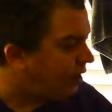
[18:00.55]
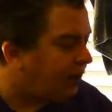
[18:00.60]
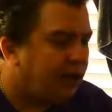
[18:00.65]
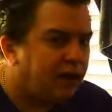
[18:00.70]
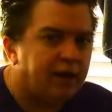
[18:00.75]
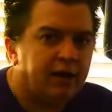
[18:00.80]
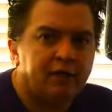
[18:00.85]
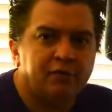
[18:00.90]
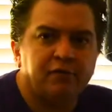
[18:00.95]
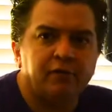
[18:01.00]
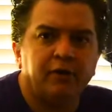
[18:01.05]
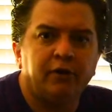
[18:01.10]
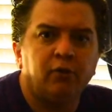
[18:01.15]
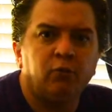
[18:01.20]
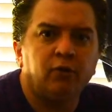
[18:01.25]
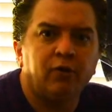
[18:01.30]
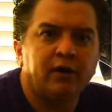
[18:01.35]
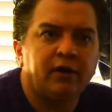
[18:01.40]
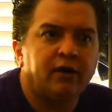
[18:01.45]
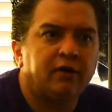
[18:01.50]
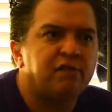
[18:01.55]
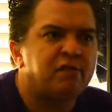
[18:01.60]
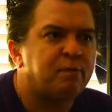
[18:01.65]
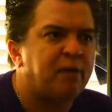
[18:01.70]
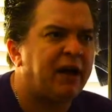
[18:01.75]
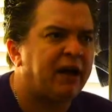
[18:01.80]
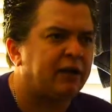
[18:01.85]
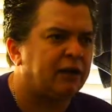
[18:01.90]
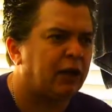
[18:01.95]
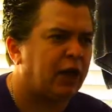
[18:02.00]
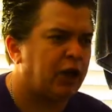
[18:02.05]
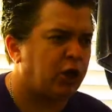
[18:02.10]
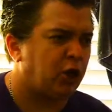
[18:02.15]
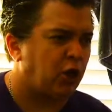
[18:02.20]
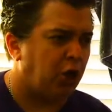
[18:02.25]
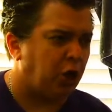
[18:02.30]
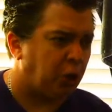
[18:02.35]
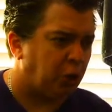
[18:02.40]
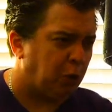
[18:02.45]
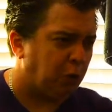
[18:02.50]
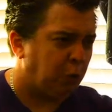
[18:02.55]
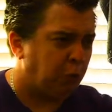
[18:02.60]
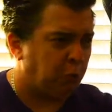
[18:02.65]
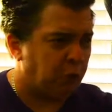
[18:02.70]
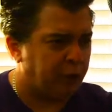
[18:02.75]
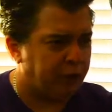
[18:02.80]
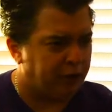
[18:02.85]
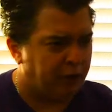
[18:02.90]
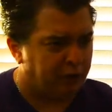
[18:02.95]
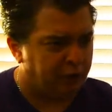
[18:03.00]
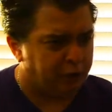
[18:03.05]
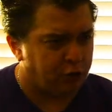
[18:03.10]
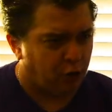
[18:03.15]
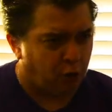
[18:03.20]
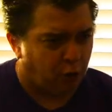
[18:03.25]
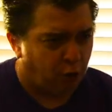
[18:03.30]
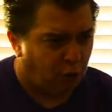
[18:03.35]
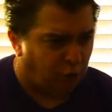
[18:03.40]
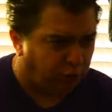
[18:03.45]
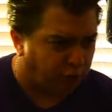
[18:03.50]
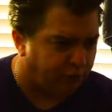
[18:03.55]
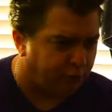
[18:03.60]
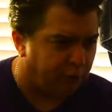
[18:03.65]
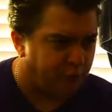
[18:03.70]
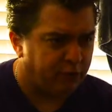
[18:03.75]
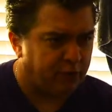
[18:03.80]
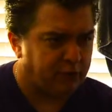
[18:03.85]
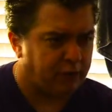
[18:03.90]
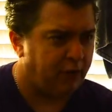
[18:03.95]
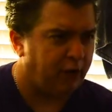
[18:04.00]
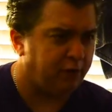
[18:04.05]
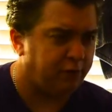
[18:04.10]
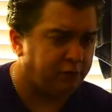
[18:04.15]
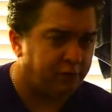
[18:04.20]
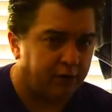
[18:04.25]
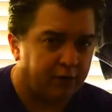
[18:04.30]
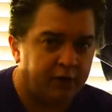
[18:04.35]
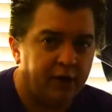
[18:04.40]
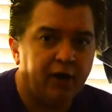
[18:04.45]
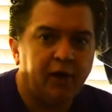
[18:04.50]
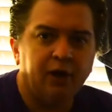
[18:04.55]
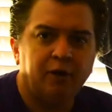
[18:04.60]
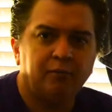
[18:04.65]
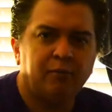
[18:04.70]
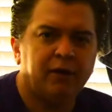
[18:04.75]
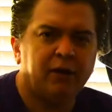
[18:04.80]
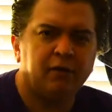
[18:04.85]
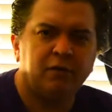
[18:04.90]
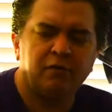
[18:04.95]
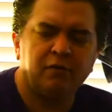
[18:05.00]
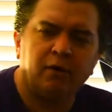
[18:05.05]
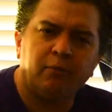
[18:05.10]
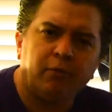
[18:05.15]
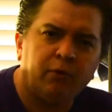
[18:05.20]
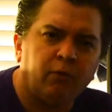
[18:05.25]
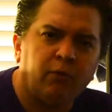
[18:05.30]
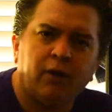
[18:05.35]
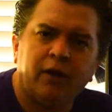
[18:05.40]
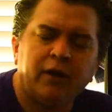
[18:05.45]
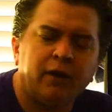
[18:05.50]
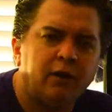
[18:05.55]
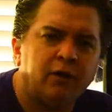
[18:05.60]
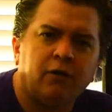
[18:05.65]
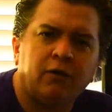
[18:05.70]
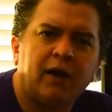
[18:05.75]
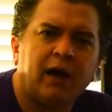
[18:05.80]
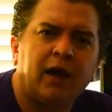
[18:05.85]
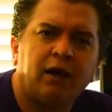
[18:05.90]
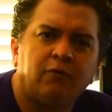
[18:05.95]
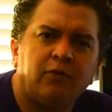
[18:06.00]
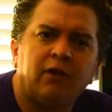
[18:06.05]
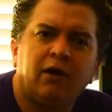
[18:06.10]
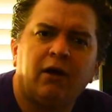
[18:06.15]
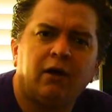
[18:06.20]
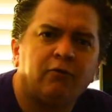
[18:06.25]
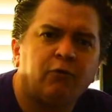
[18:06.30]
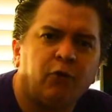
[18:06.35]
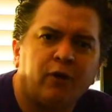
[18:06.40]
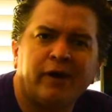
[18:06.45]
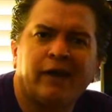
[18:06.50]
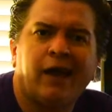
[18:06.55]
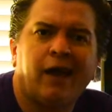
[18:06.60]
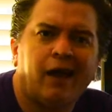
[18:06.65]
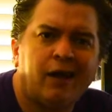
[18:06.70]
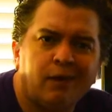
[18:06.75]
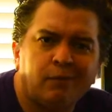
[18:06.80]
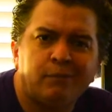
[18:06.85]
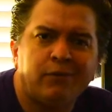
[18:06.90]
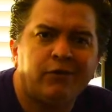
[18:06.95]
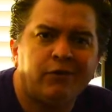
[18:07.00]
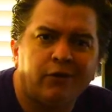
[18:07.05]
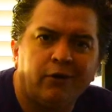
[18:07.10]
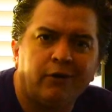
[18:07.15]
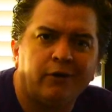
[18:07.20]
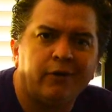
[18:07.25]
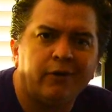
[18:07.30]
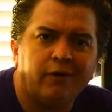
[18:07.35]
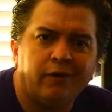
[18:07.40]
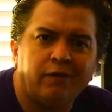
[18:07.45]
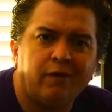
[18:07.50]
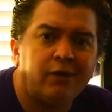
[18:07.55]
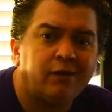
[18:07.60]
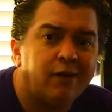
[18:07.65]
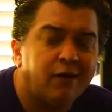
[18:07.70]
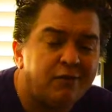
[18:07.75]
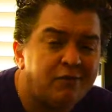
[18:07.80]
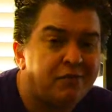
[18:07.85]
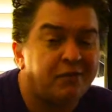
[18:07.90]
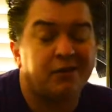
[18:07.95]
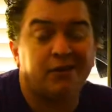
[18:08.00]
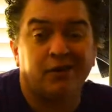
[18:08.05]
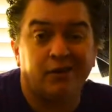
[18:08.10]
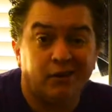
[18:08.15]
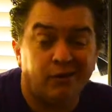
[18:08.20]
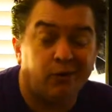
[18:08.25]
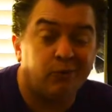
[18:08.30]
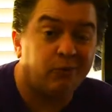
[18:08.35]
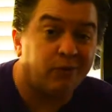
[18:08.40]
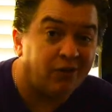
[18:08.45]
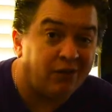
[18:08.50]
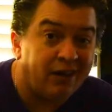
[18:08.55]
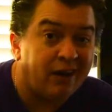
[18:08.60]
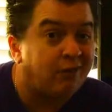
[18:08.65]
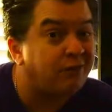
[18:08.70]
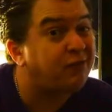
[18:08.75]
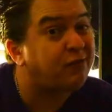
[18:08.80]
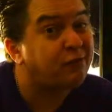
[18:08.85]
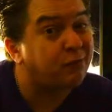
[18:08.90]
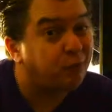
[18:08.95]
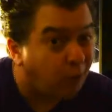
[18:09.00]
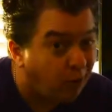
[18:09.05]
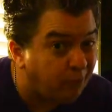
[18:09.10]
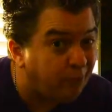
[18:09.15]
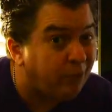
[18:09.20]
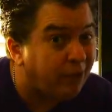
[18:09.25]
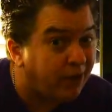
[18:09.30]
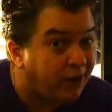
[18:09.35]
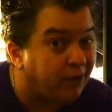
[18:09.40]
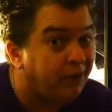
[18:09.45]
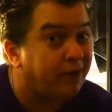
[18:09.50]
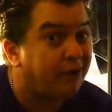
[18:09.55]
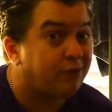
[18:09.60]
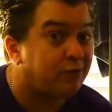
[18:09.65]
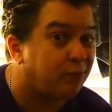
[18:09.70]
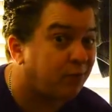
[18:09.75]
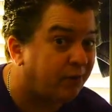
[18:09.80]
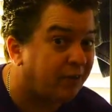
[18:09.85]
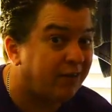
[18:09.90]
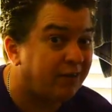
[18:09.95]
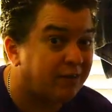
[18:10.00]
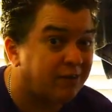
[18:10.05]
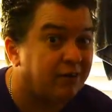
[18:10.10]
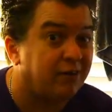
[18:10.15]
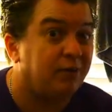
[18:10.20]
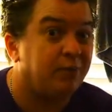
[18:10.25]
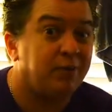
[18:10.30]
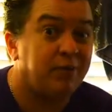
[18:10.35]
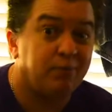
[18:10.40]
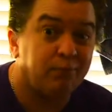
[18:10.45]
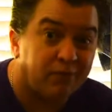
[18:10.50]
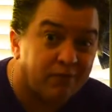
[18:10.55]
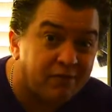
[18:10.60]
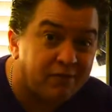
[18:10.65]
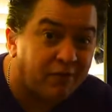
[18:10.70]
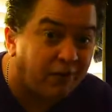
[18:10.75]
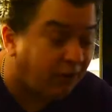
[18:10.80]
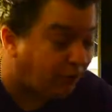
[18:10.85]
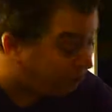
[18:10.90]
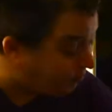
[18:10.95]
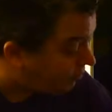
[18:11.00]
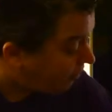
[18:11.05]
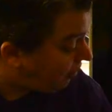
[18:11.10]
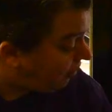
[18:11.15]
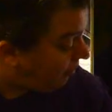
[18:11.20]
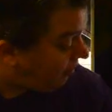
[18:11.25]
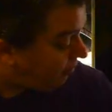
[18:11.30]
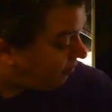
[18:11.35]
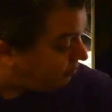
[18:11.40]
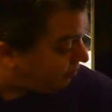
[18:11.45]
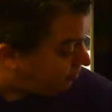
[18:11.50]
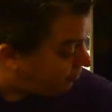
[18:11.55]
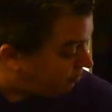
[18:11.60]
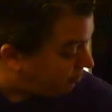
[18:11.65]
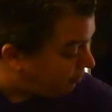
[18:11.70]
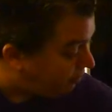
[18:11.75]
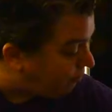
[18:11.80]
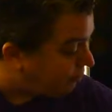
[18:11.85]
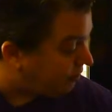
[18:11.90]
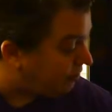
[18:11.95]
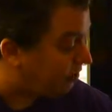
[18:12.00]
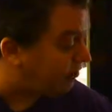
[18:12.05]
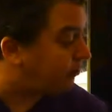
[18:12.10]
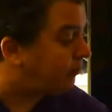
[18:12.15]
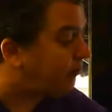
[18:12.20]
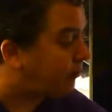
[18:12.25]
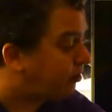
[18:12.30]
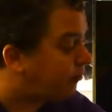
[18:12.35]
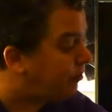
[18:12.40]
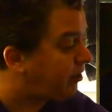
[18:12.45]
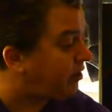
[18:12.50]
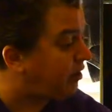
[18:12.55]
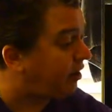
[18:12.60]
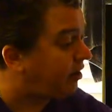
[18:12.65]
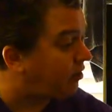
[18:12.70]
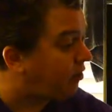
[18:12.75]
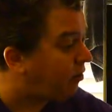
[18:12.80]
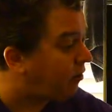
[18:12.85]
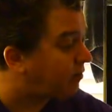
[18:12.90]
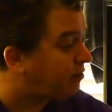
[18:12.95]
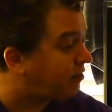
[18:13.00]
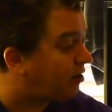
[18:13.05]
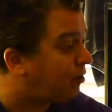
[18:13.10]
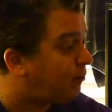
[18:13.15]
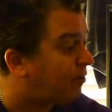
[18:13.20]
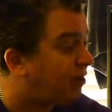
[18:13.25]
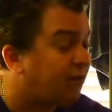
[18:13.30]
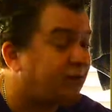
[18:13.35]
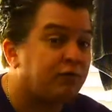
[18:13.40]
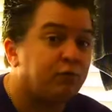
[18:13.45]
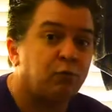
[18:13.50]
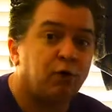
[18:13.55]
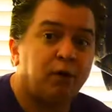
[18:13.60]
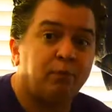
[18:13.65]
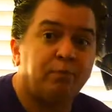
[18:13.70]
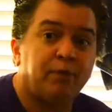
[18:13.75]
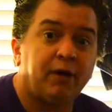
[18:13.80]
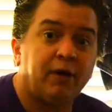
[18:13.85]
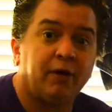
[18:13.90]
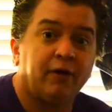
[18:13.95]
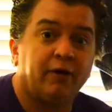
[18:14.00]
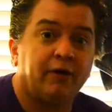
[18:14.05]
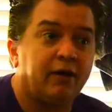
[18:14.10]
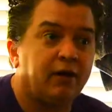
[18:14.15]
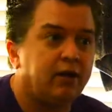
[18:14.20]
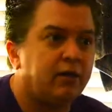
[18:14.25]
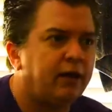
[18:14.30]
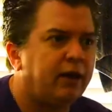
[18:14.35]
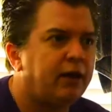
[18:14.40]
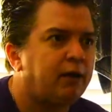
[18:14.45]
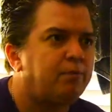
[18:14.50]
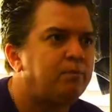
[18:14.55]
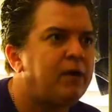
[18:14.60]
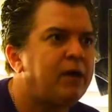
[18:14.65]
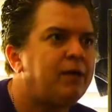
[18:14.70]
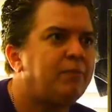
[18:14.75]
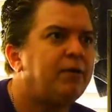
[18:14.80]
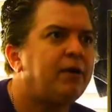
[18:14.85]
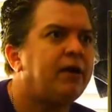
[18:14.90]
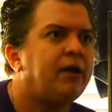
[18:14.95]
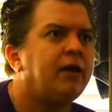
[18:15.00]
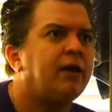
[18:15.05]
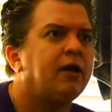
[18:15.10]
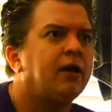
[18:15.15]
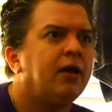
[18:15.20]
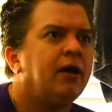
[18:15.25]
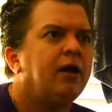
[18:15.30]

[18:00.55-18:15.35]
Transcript: And so you wouldn't expect like, oh, we have coal from the desert, because number one, you don't have a lot of organic material in the desert, and you don't really have swampy areas where that's going to be preserved. So you know you're going to be like, oh, it's going to be a swampy area, like maybe